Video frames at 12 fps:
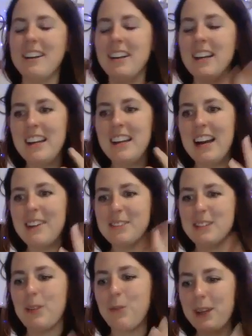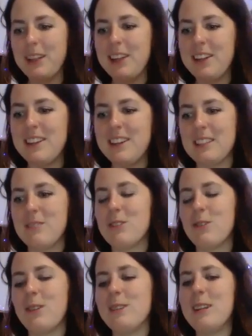And I was really into this
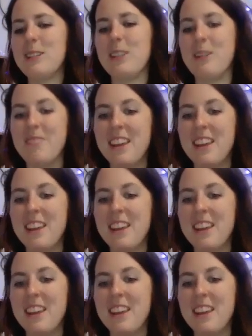visualization.